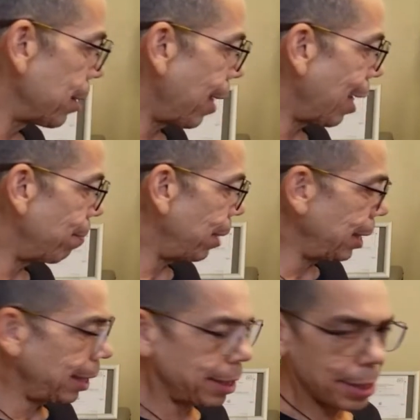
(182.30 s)

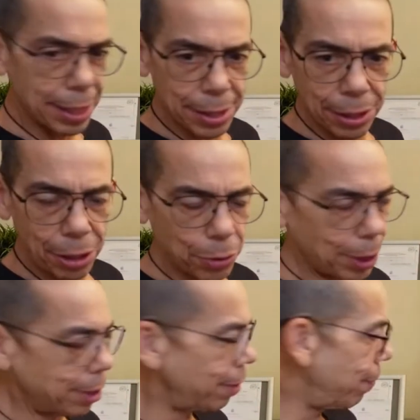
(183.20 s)
Diabetes is a
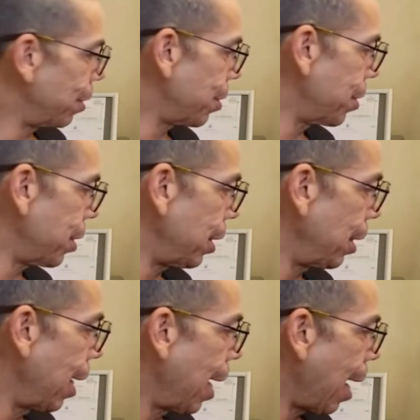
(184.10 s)
nutrient
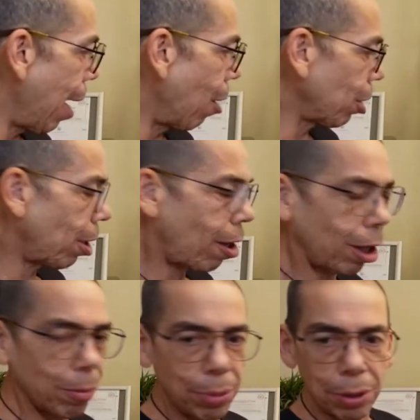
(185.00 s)
deficiency,
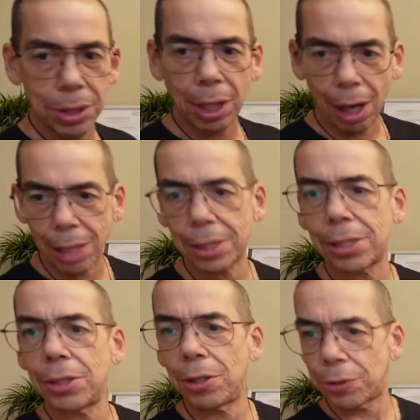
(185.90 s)
alcohol abuse
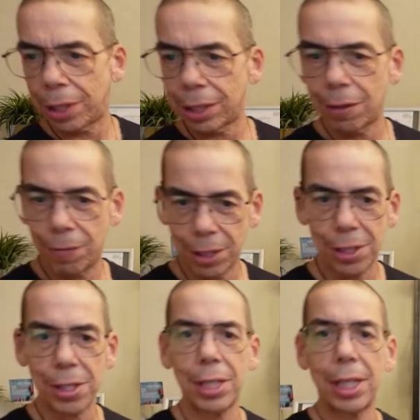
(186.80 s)
causes nutrient
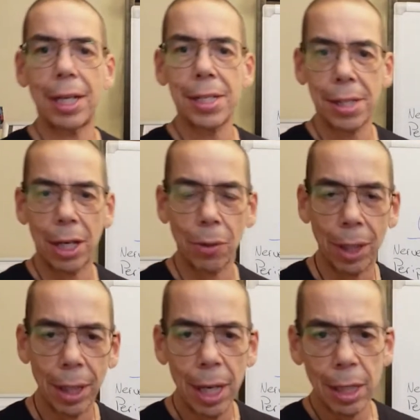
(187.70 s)
deficiency,
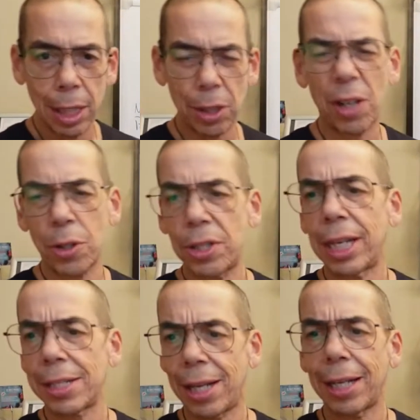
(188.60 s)
etc. There's also
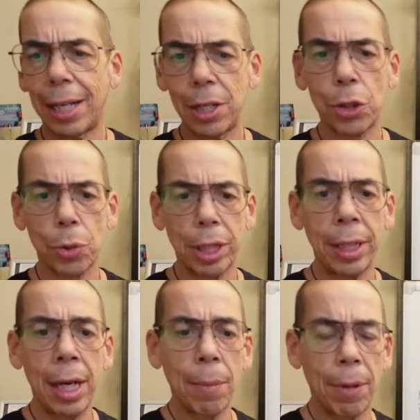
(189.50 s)
things like
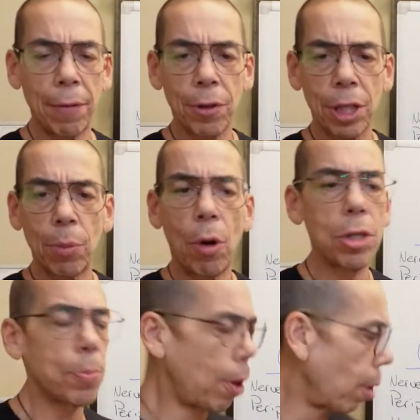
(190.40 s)
injury, but for the
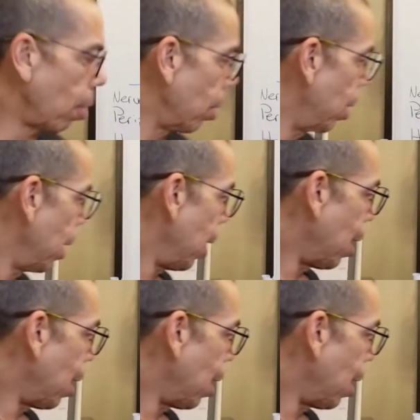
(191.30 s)
most part,